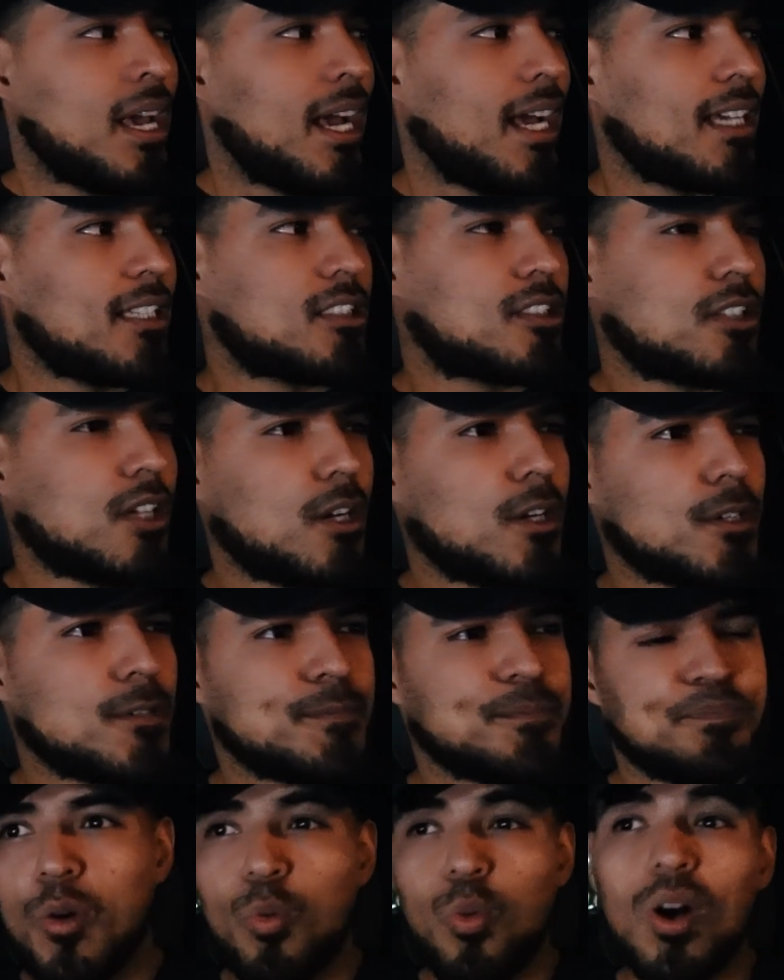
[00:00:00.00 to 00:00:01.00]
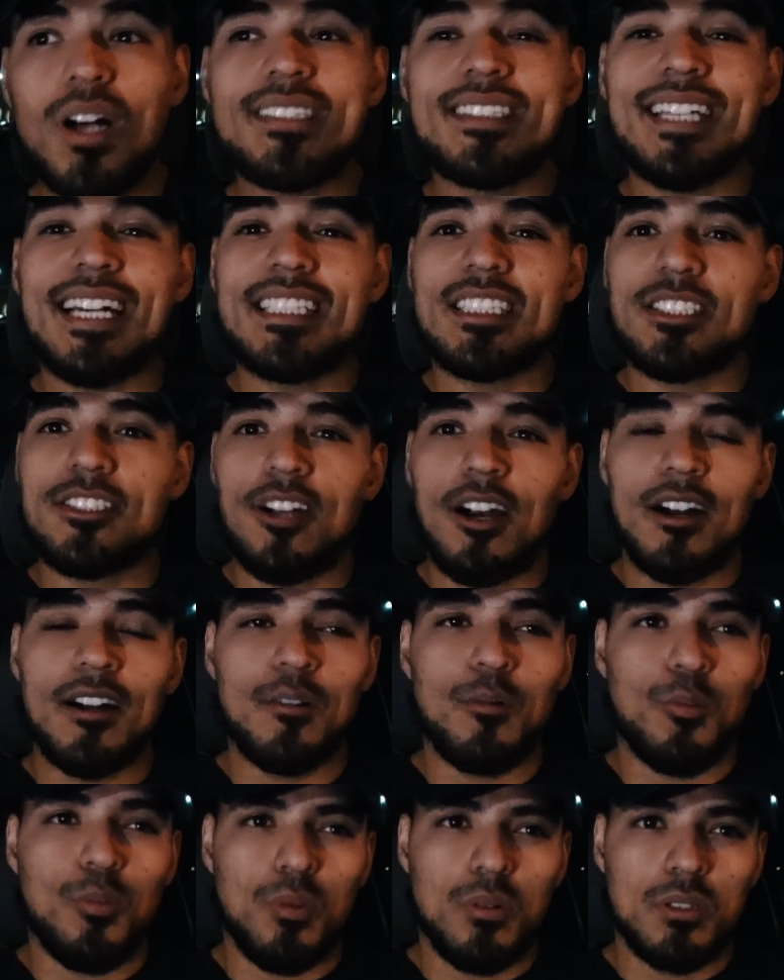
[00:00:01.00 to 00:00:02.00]
And so once I start,
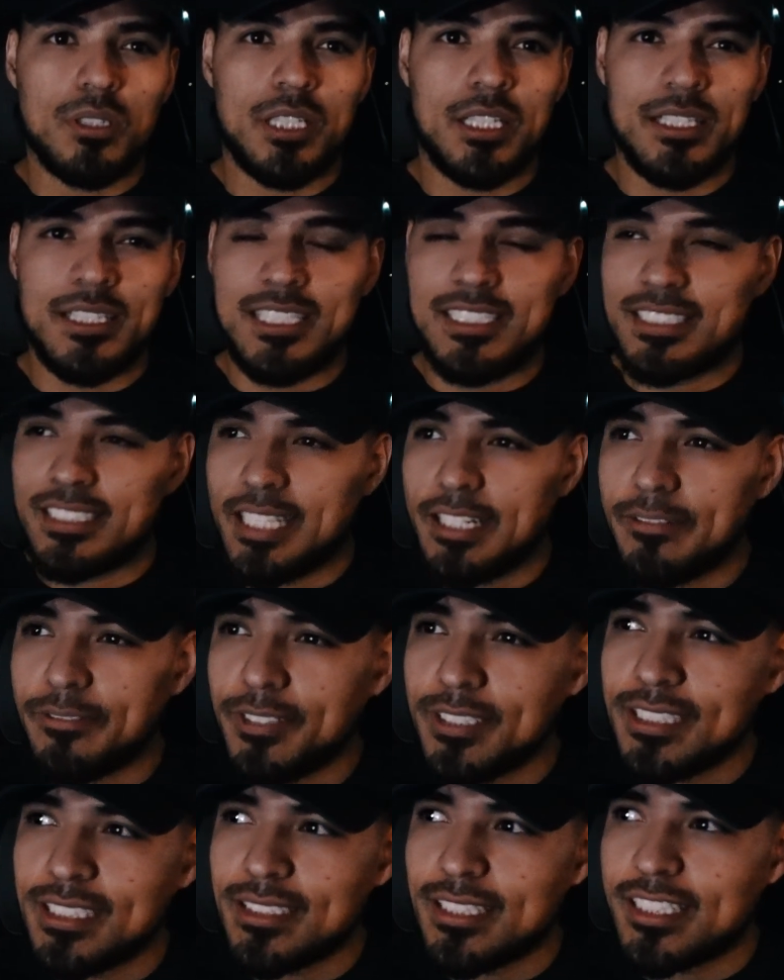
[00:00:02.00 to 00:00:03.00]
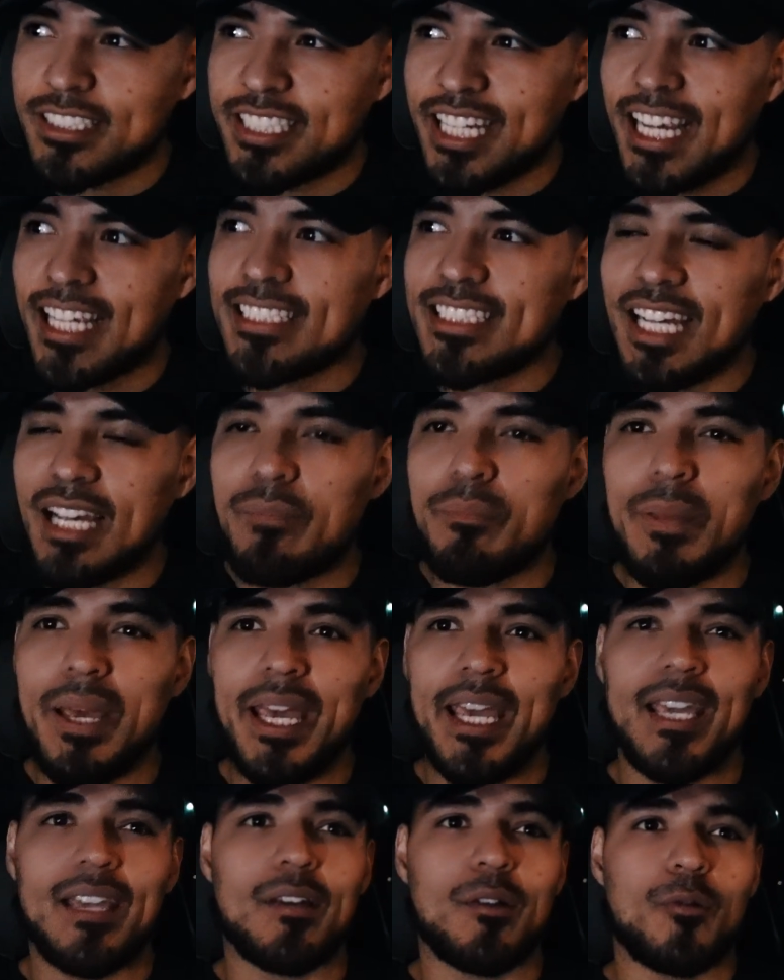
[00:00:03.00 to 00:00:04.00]
the, the difference, the change I
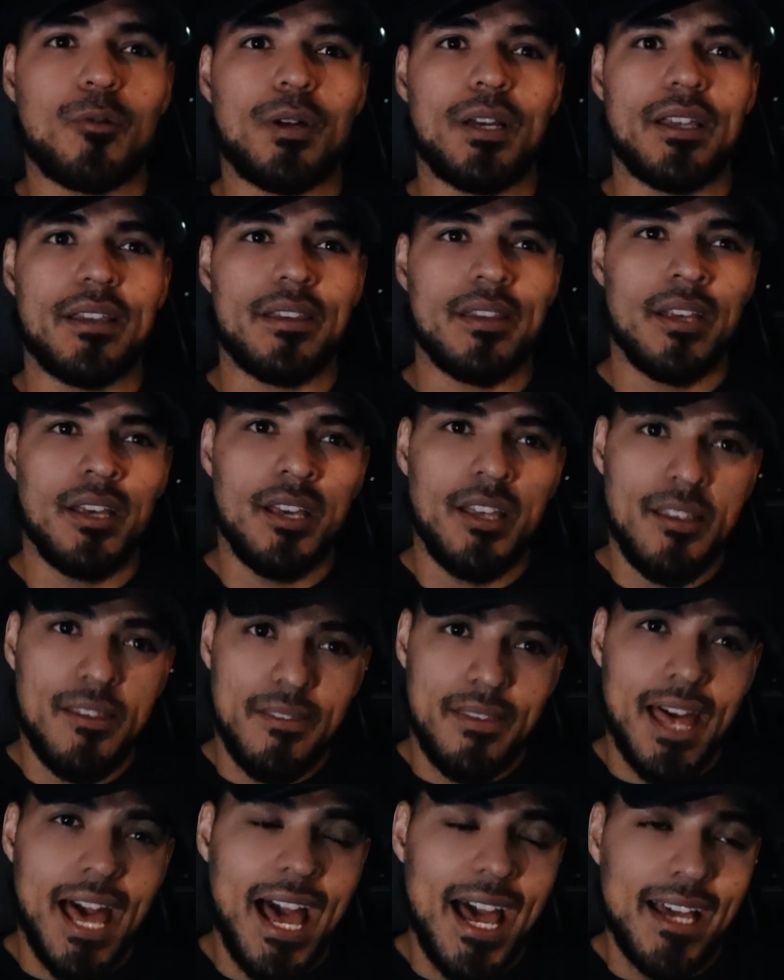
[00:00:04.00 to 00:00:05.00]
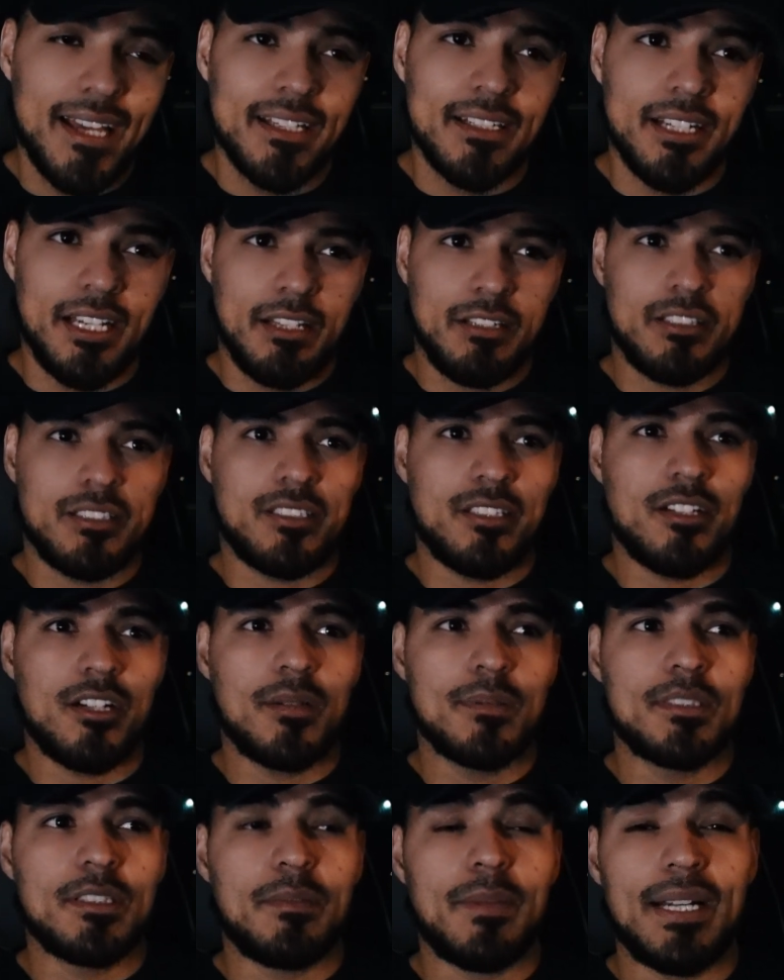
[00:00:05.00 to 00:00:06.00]
made with that in, in
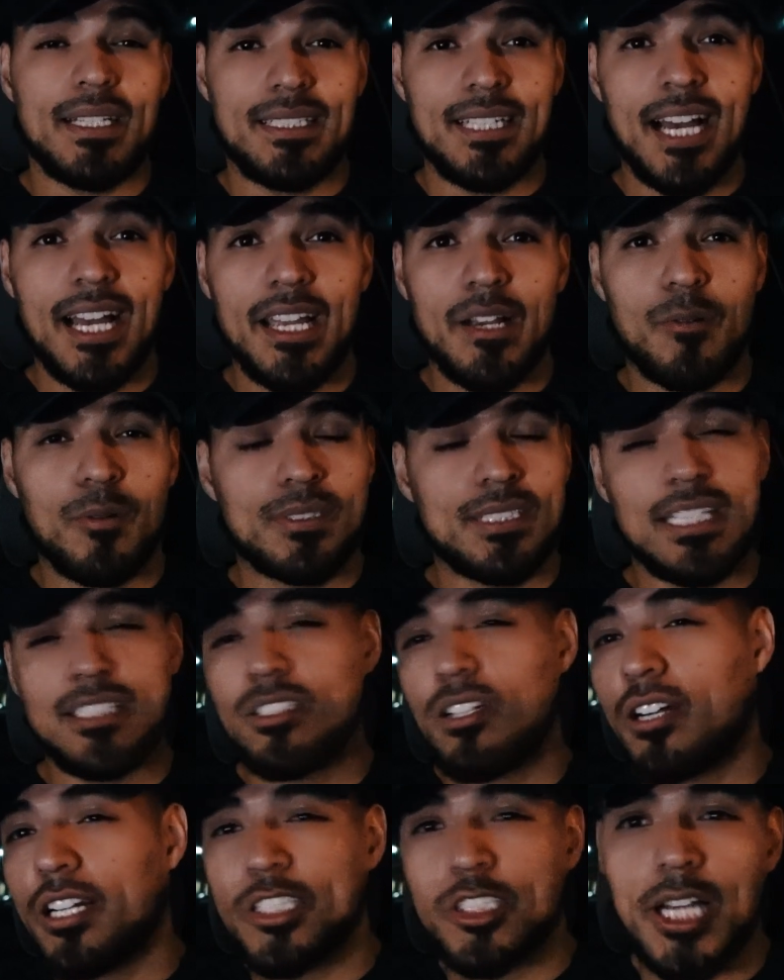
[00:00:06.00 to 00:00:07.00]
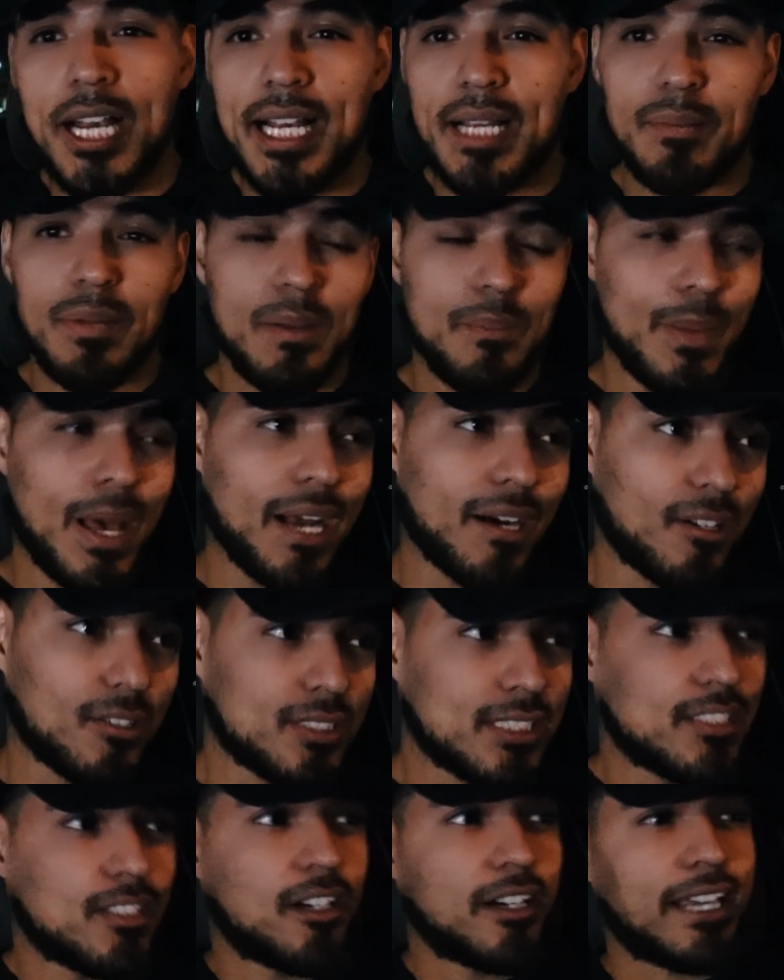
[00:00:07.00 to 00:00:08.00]
terms of my diet was I started tracking my macros.
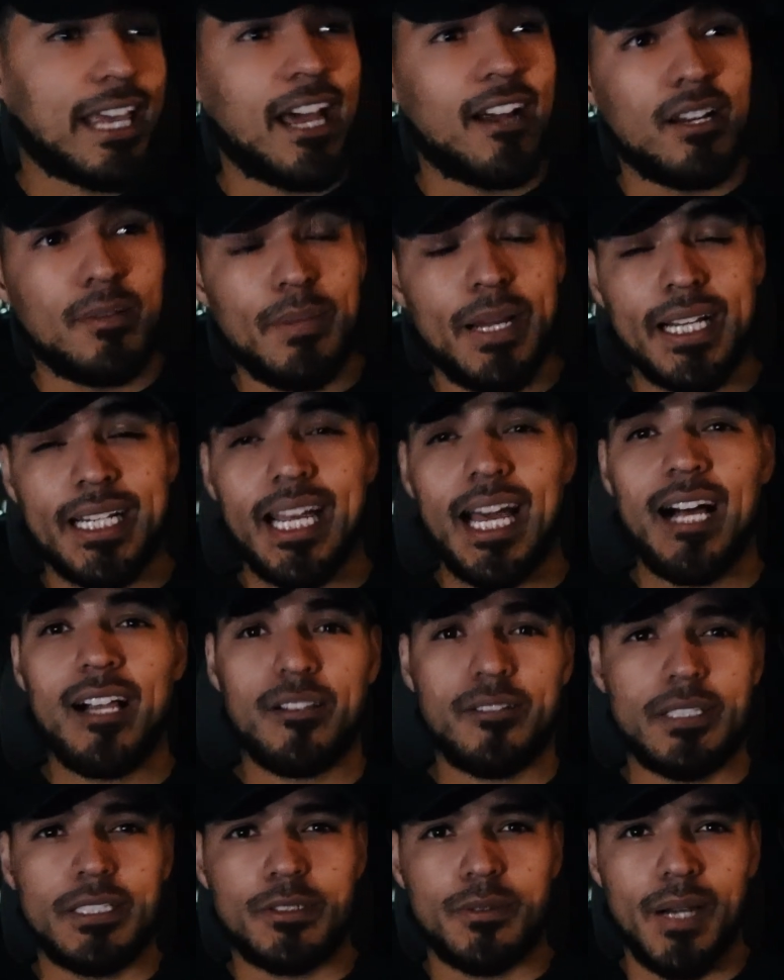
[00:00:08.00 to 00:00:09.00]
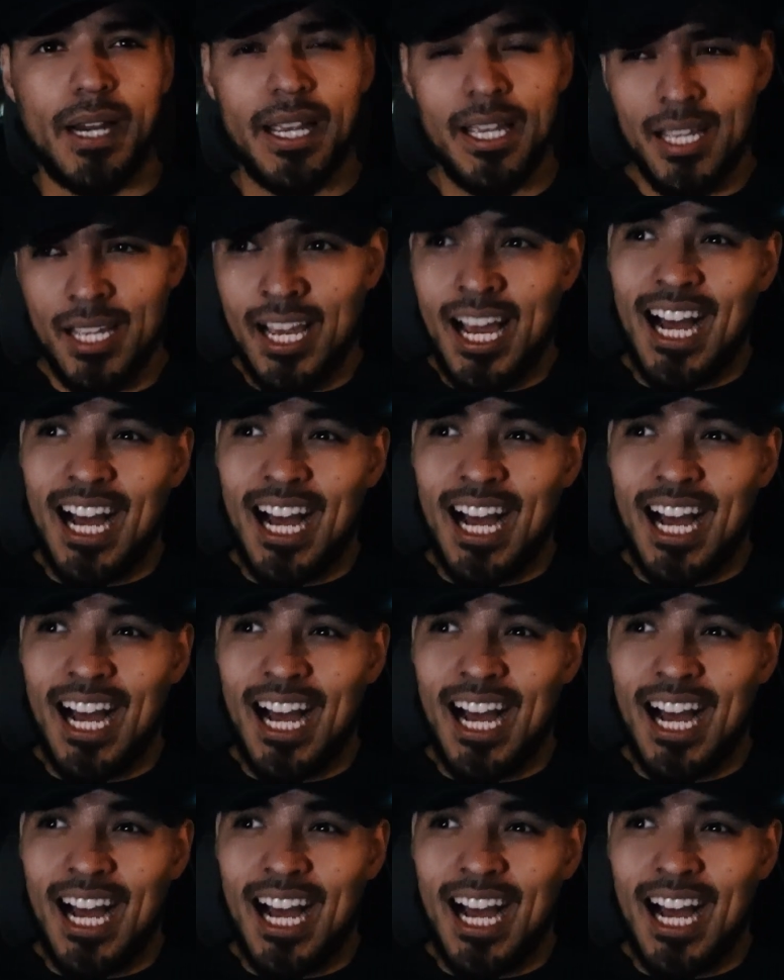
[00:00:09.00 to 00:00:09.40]
I started counting my calories, right?